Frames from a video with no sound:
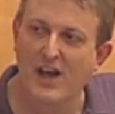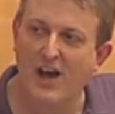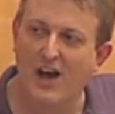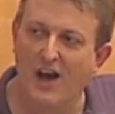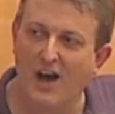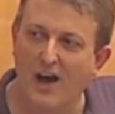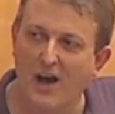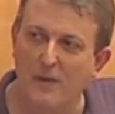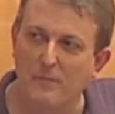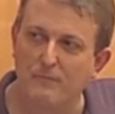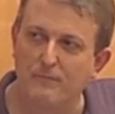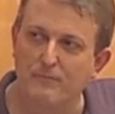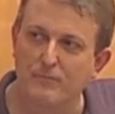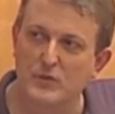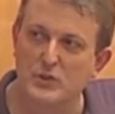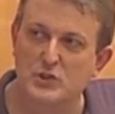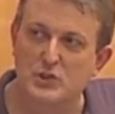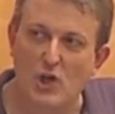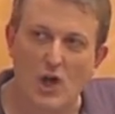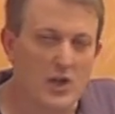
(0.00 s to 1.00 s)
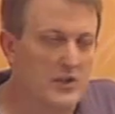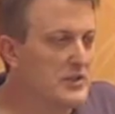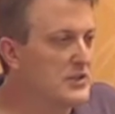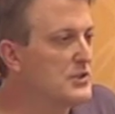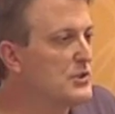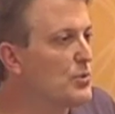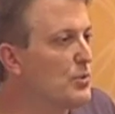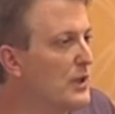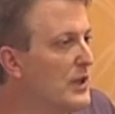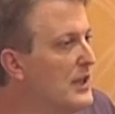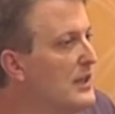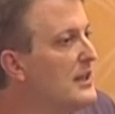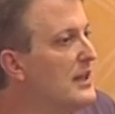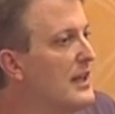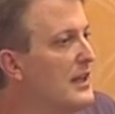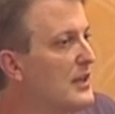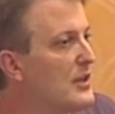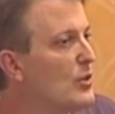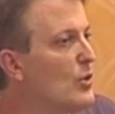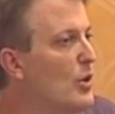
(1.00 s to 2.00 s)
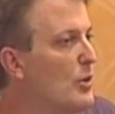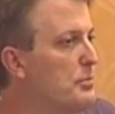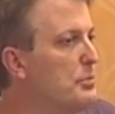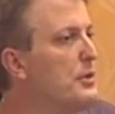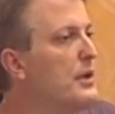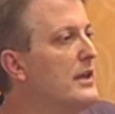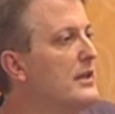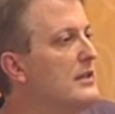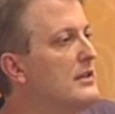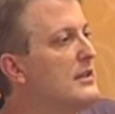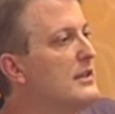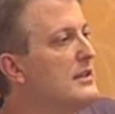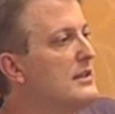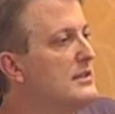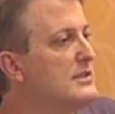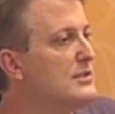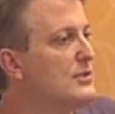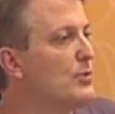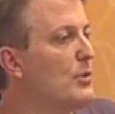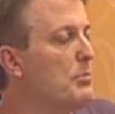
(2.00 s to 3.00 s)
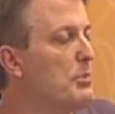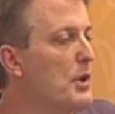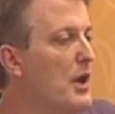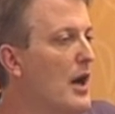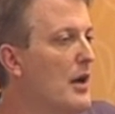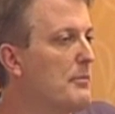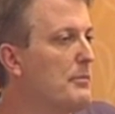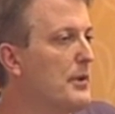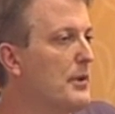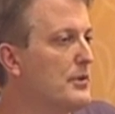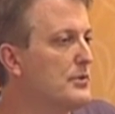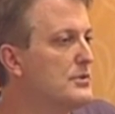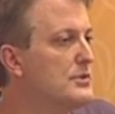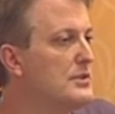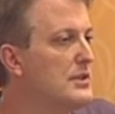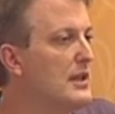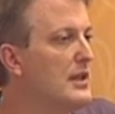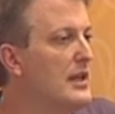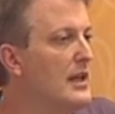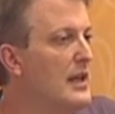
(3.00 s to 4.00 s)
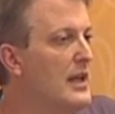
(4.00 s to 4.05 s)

um, saw this tweet and incorporated it into a blog post.